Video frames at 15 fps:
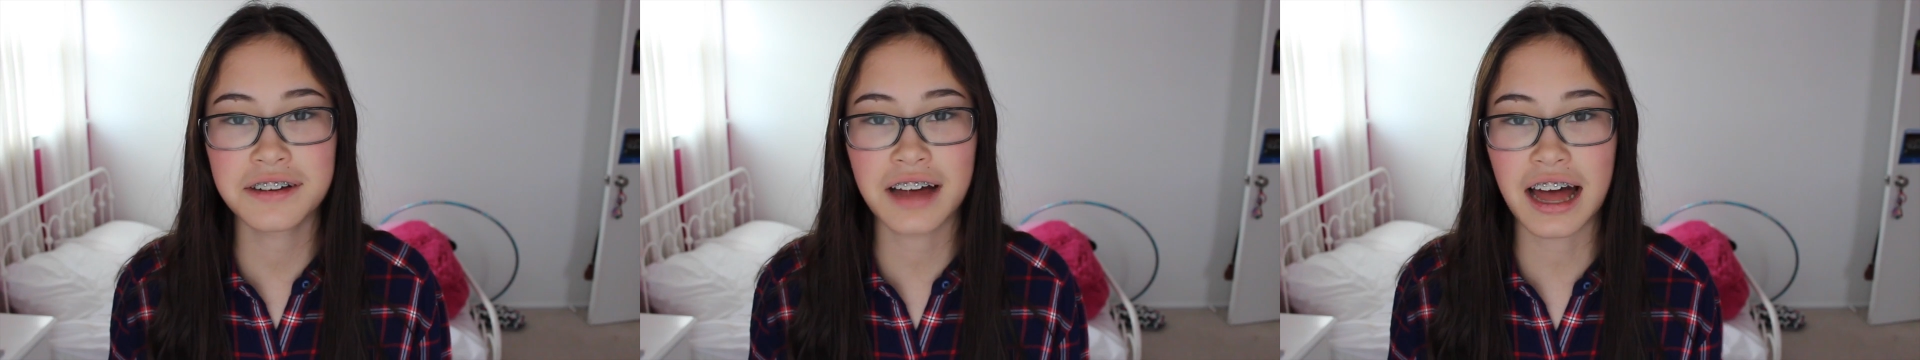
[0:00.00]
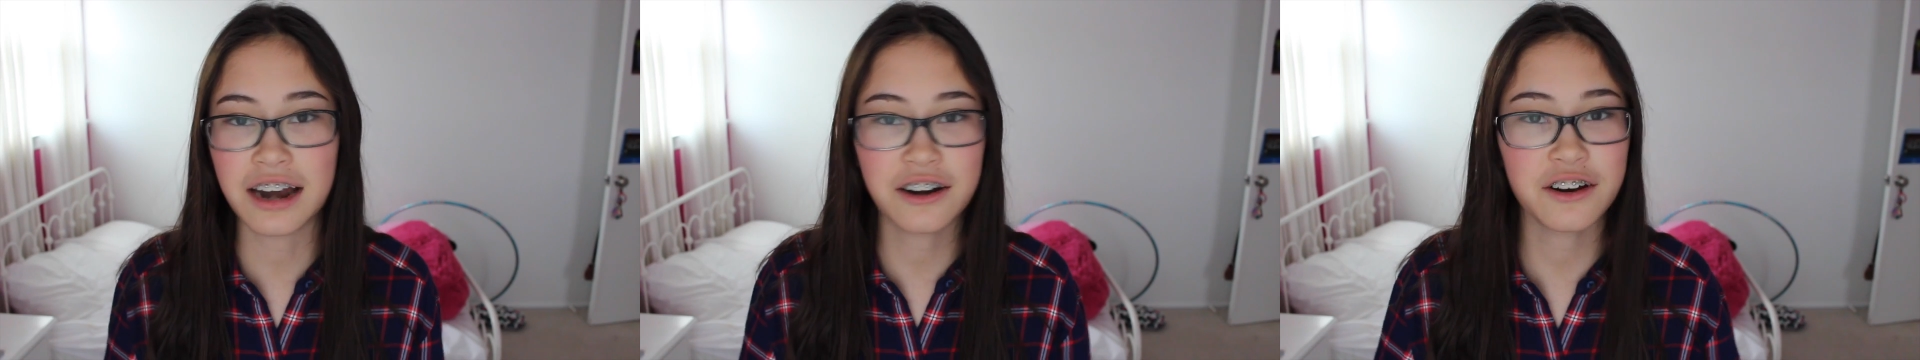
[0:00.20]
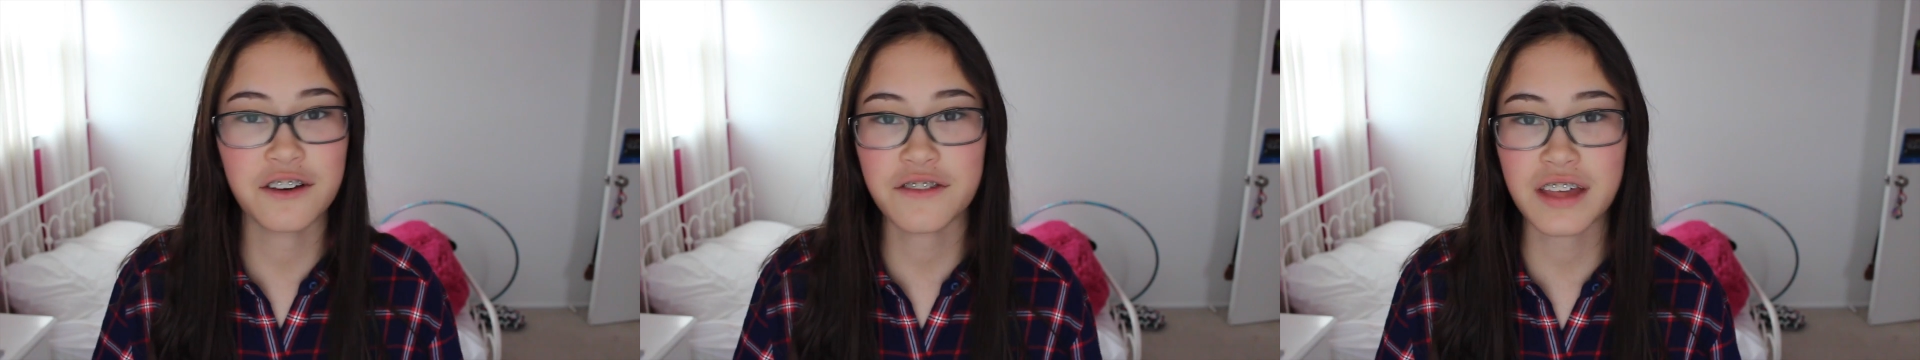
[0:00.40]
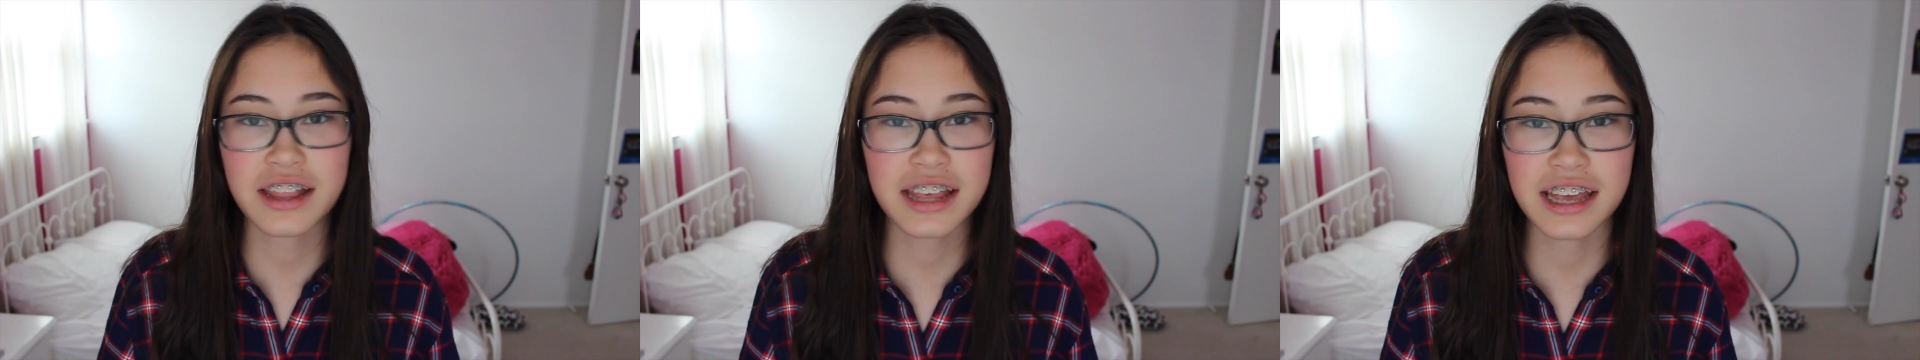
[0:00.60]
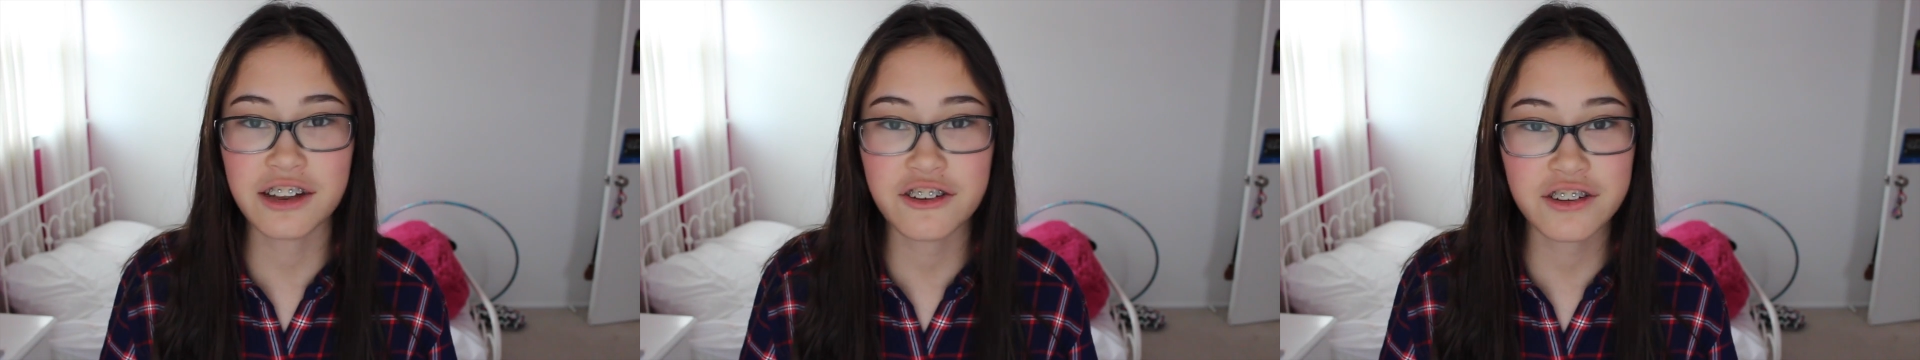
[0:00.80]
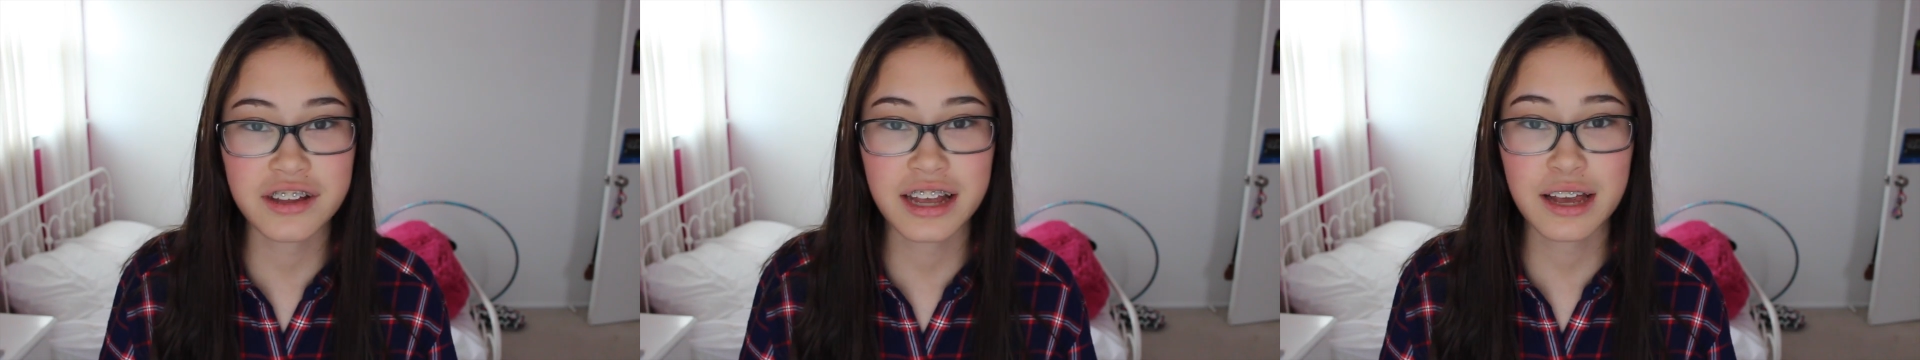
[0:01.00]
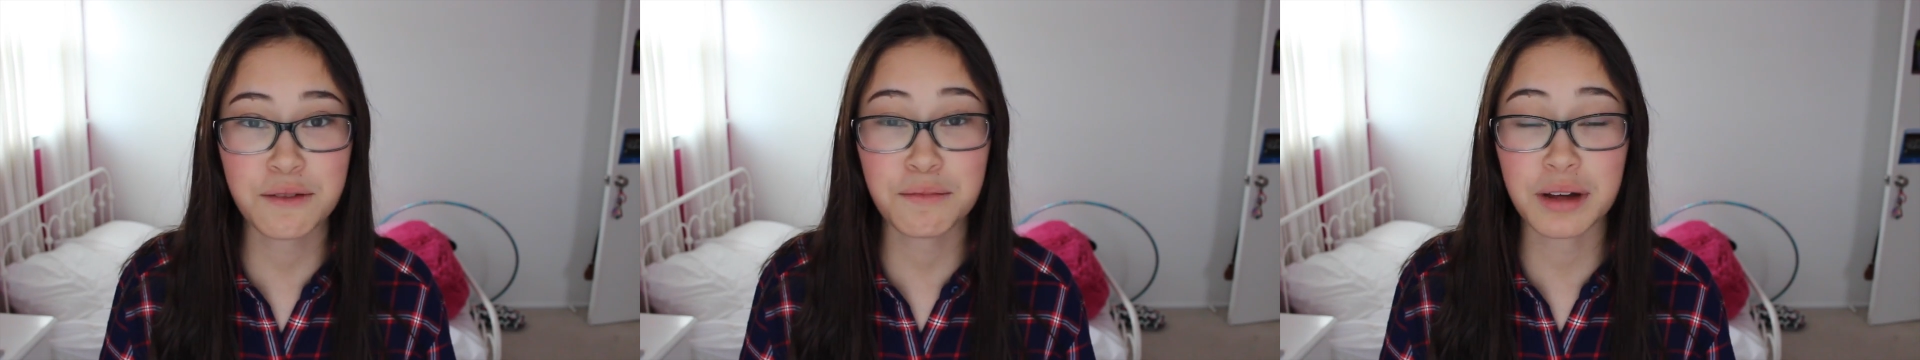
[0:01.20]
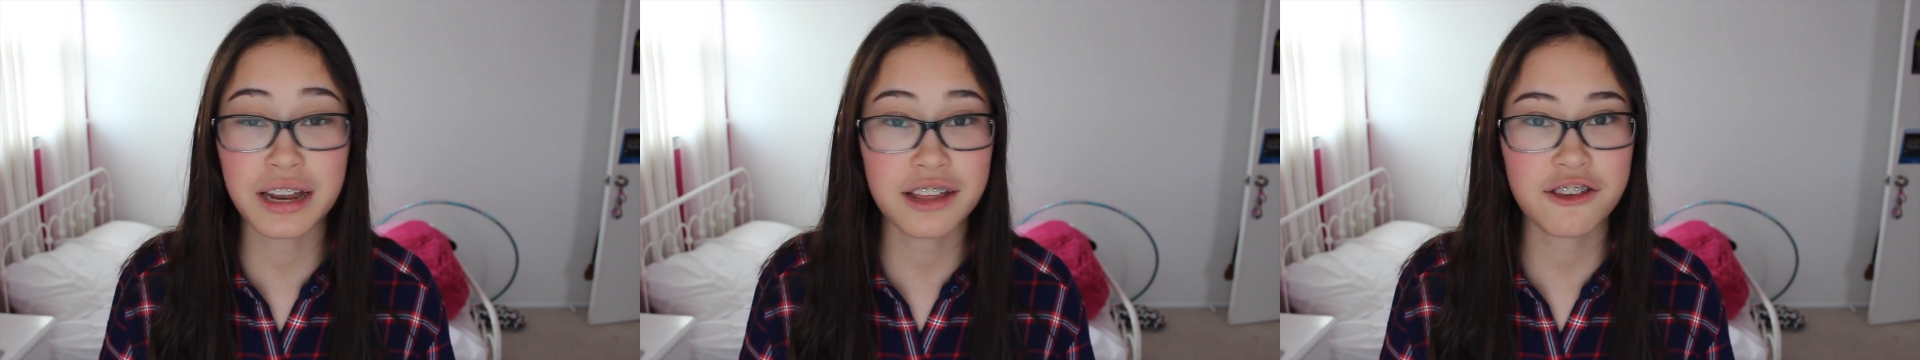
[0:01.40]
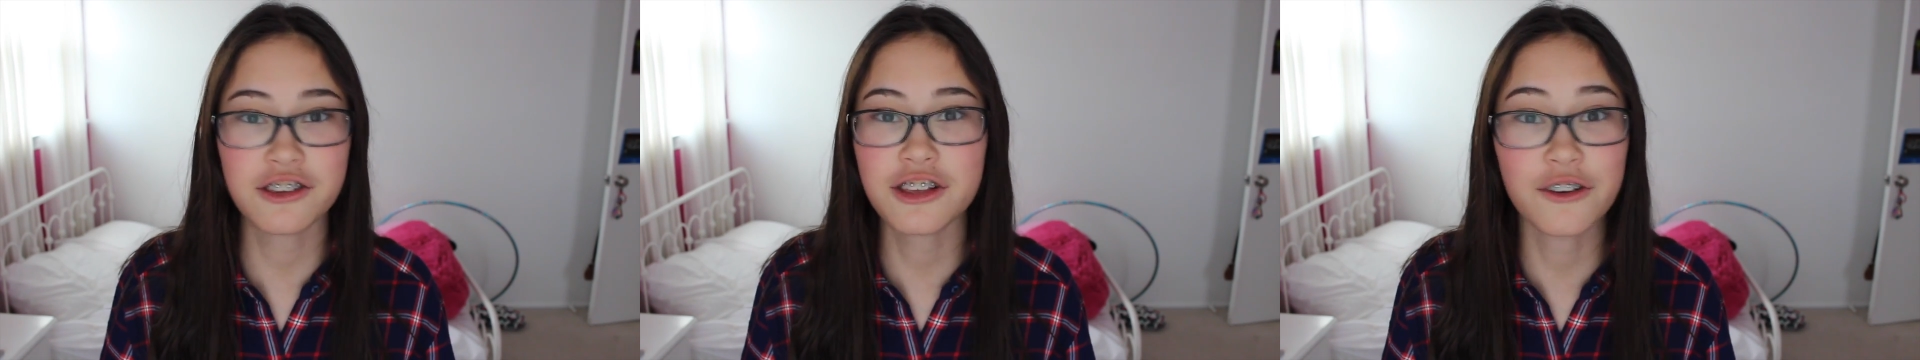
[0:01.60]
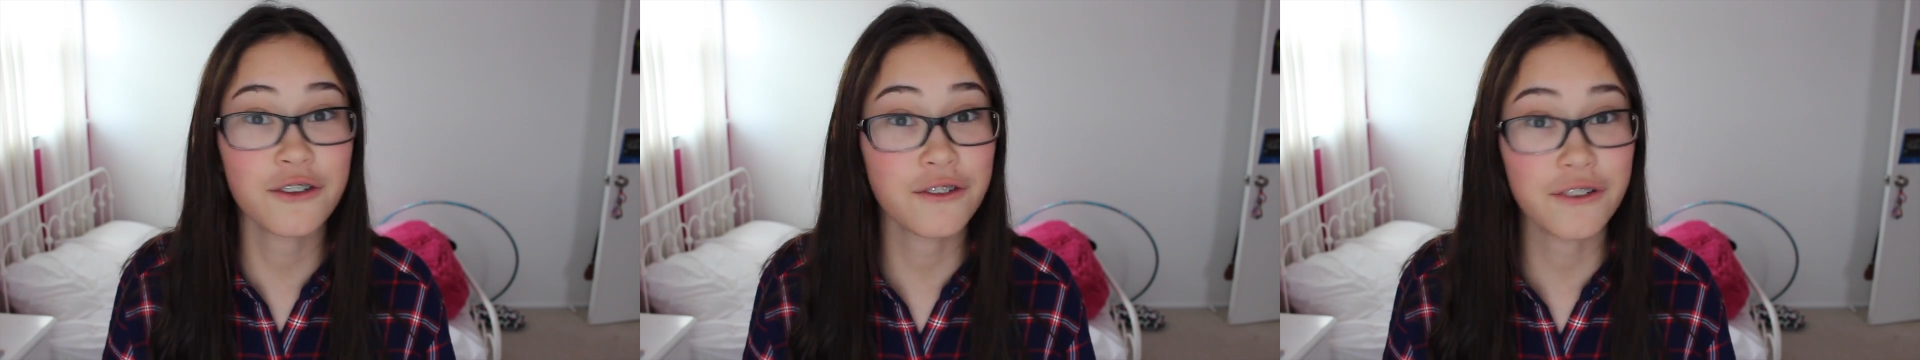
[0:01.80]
I don't know if that's interesting, but it's just a